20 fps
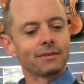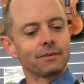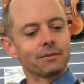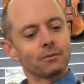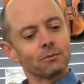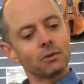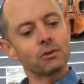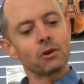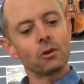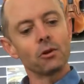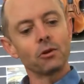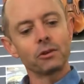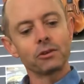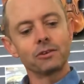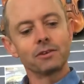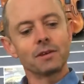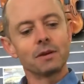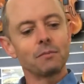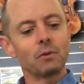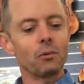We'll call you
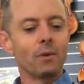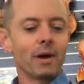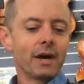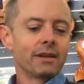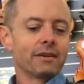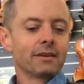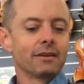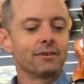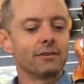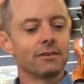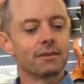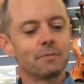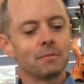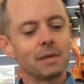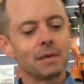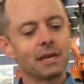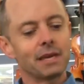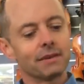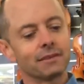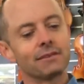number 1. You can
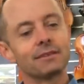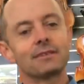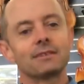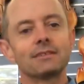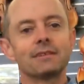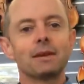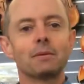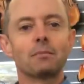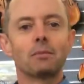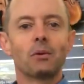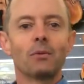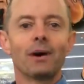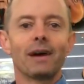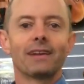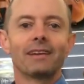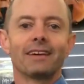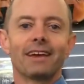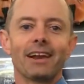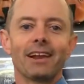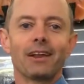be, this is number 1.
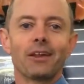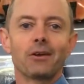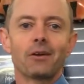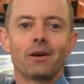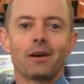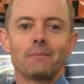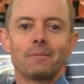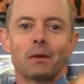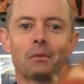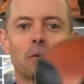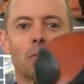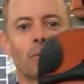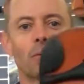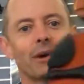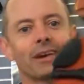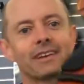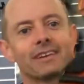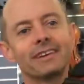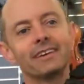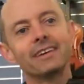Hello, I'm number
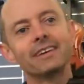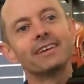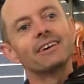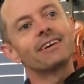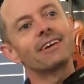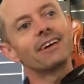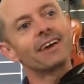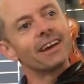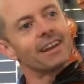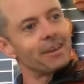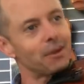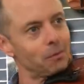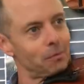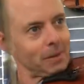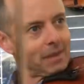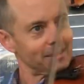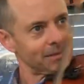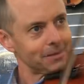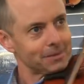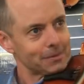1. All right, I'll
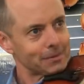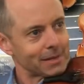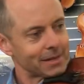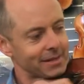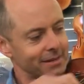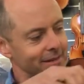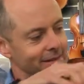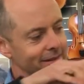play this one.